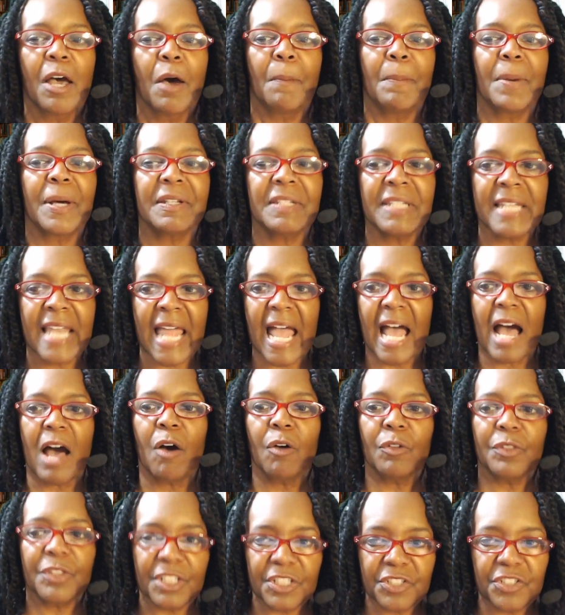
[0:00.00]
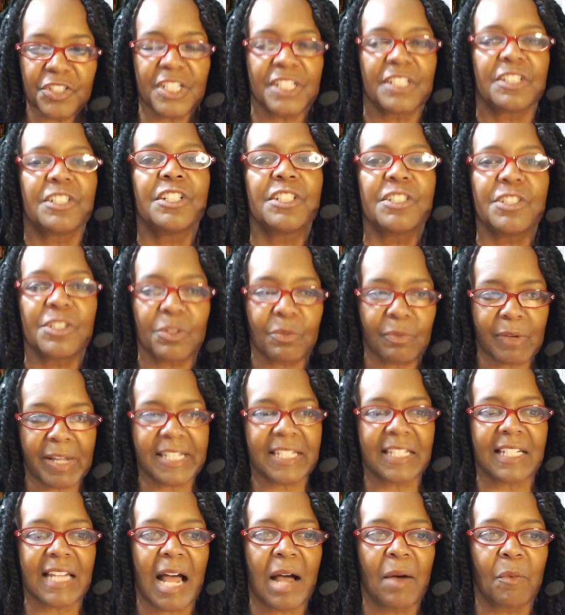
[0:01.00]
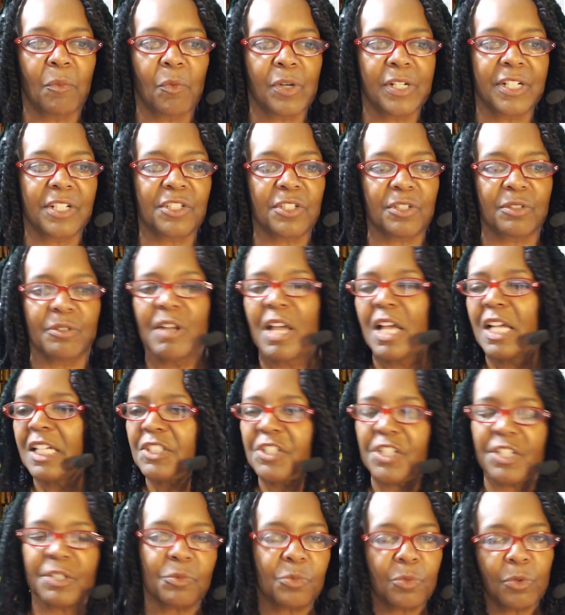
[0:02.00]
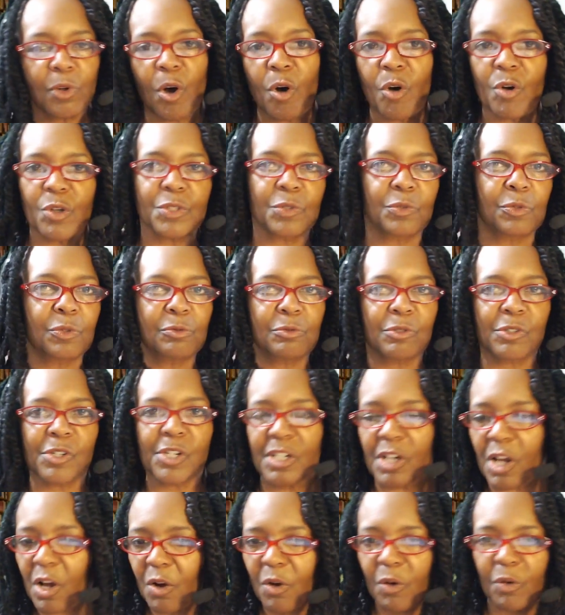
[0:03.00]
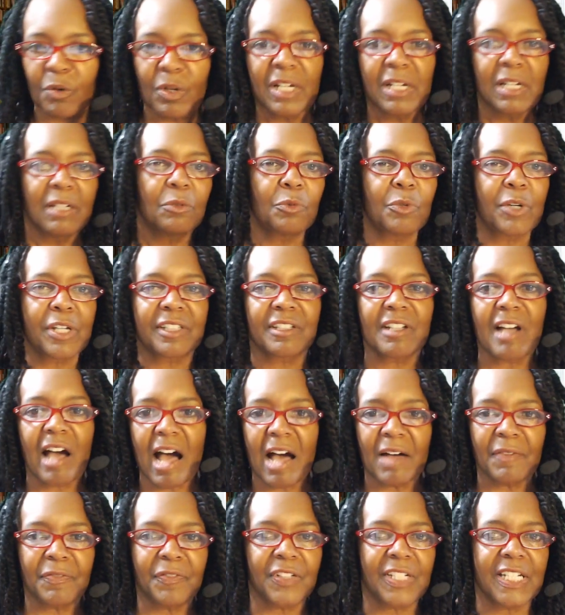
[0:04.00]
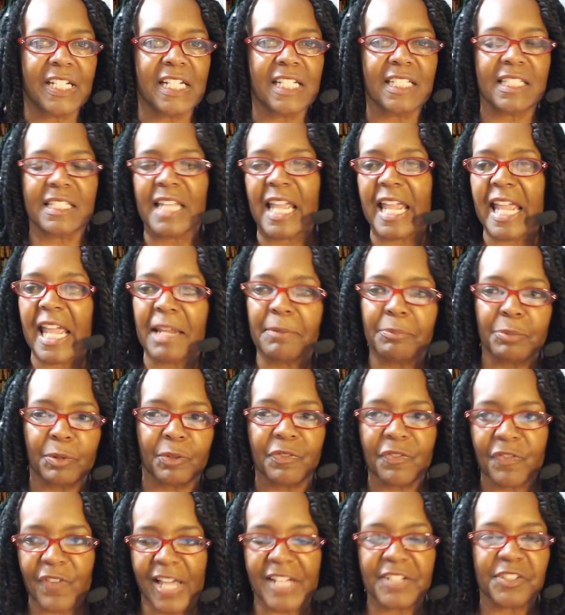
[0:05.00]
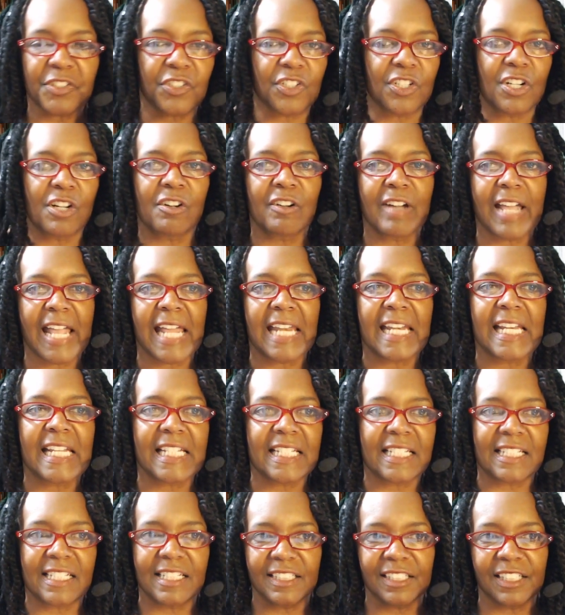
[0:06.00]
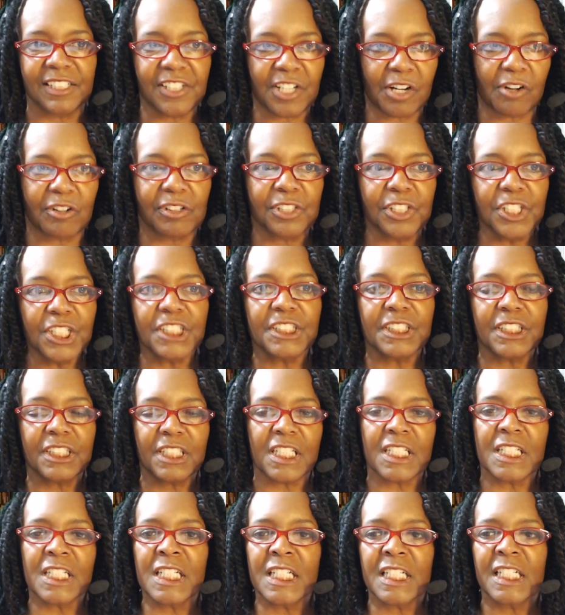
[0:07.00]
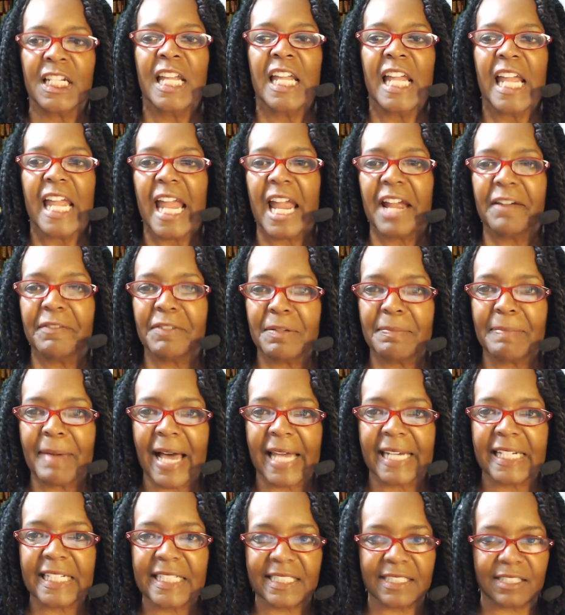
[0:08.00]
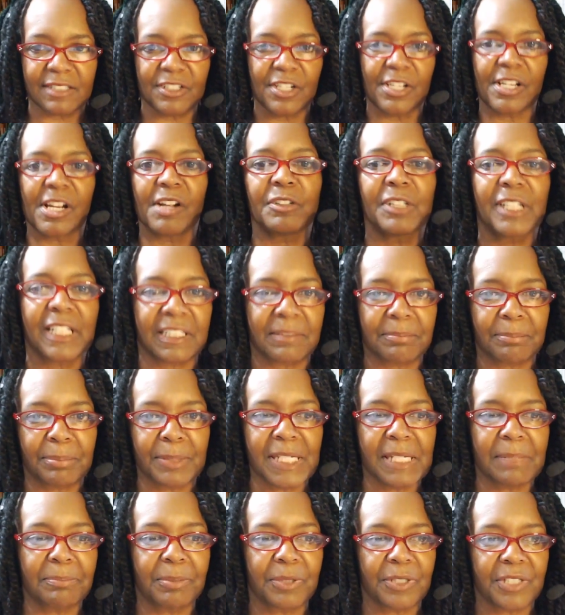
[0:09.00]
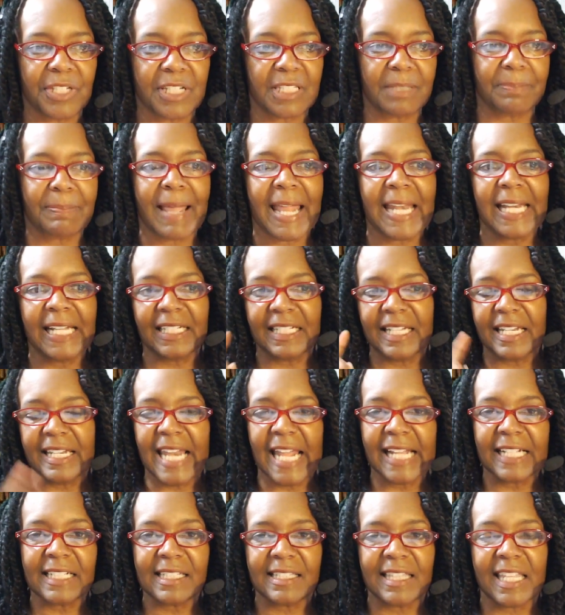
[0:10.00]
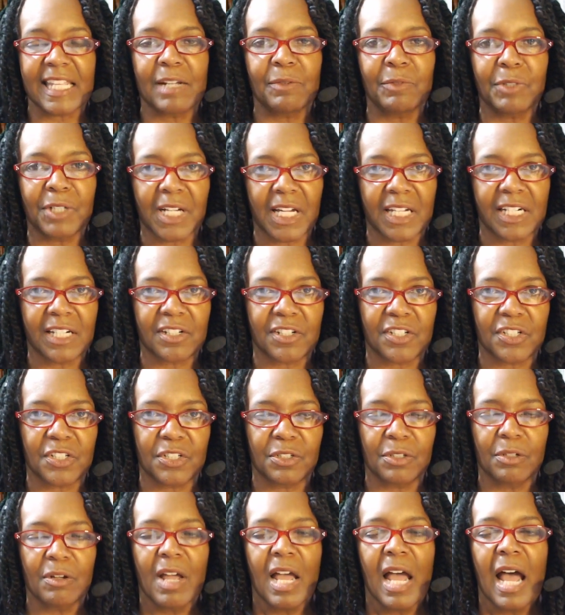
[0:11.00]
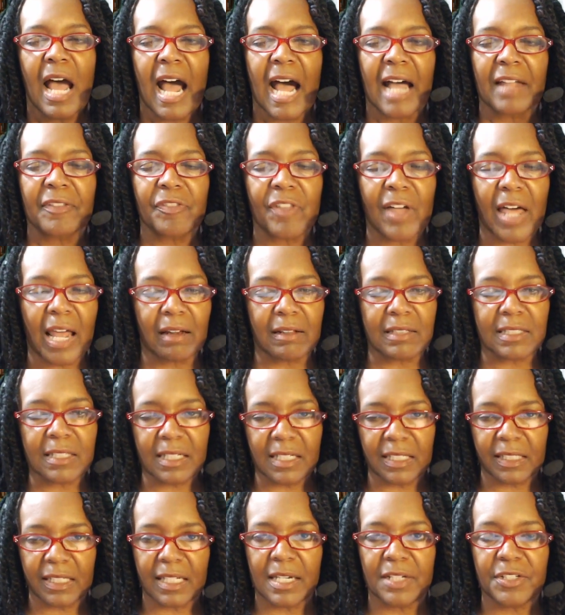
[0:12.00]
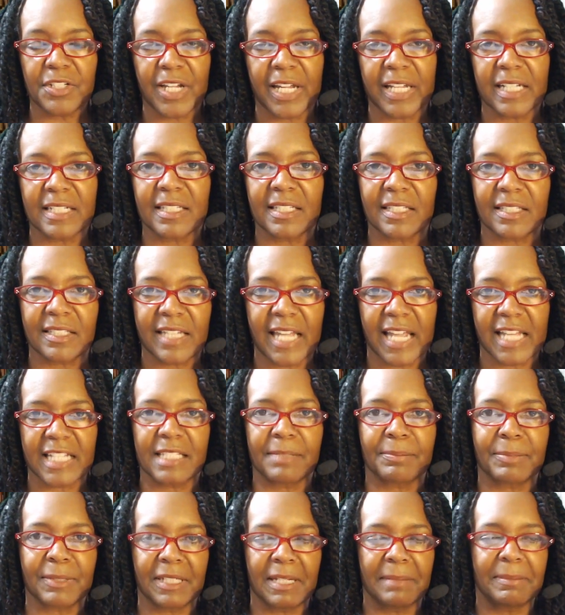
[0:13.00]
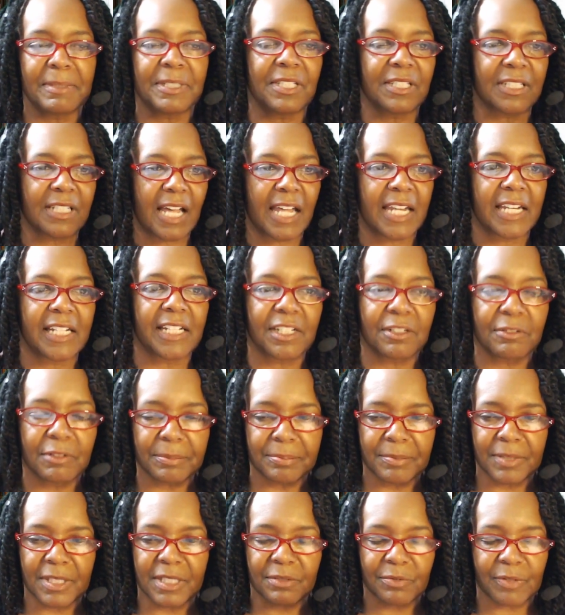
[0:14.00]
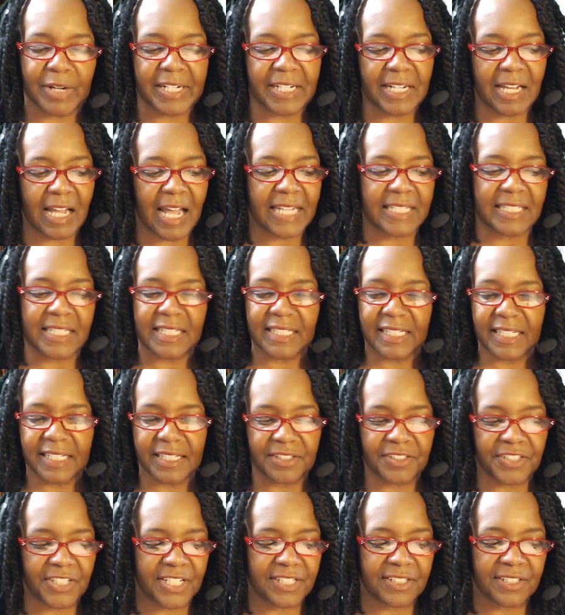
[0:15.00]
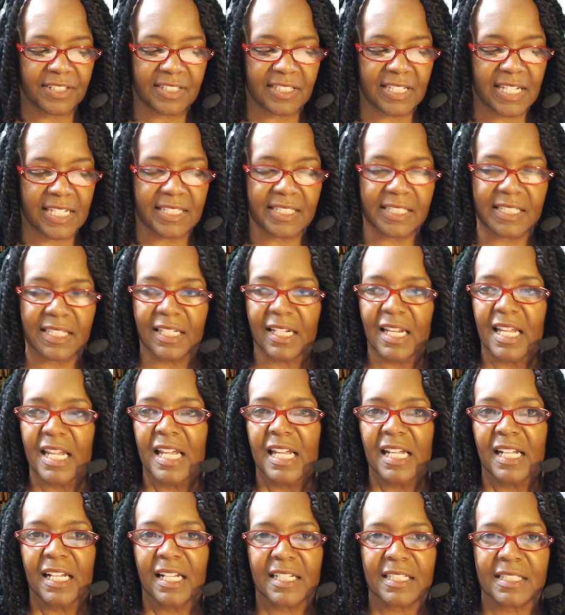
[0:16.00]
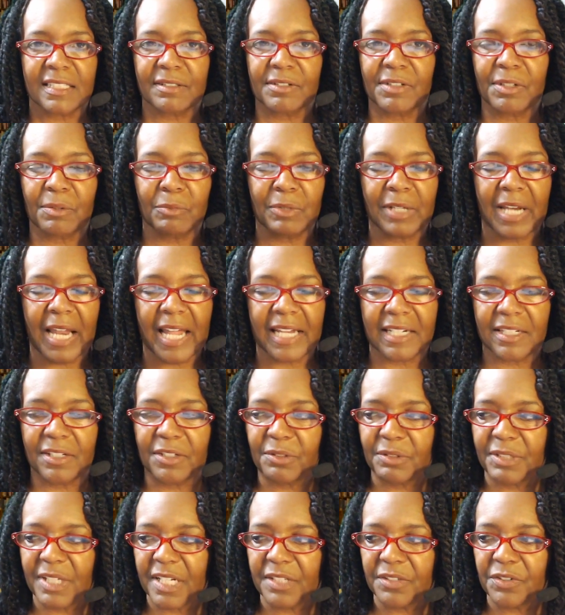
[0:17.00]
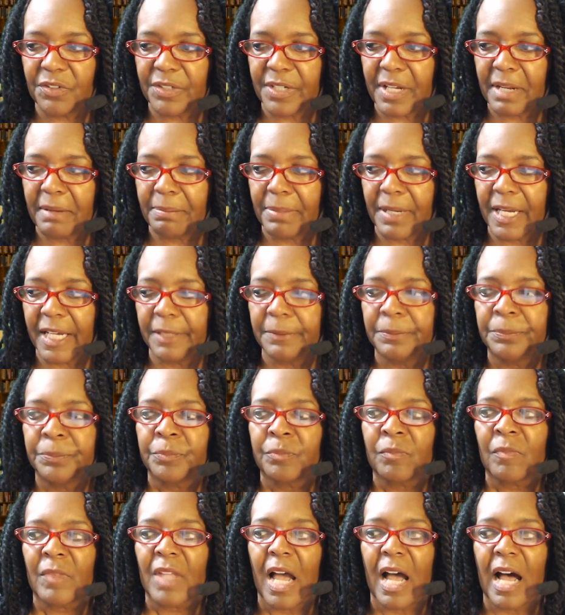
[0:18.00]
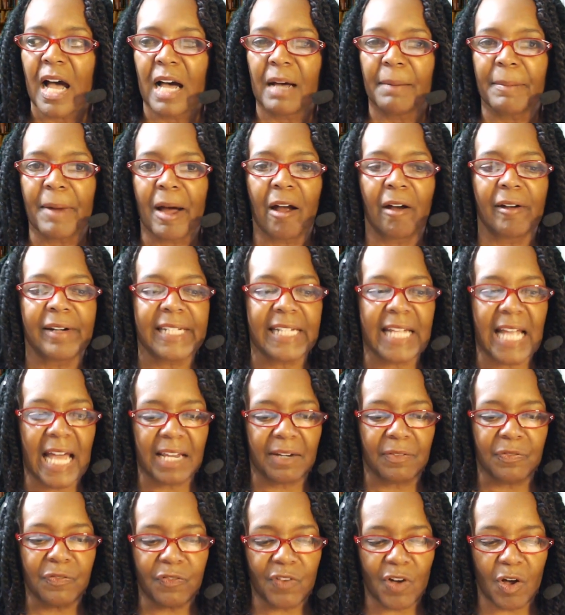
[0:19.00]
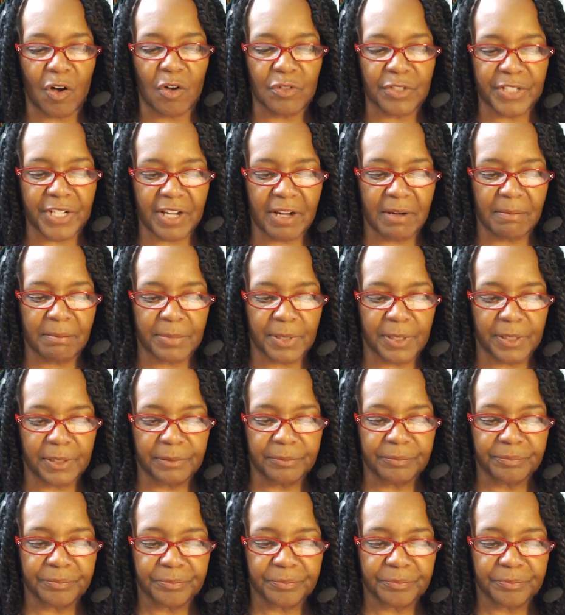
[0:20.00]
But now the shit looks the way that I wanted to. Shit rolls, you know, with confidence and professional and it's you know it looks good everybody's you know can be participating and the next thing we're going to do i thought i was going to get a chance to test it but let me just kind of interrupt this right now i didn't get a chance to test it because you know what i had to do yesterday but um, i already got a phone number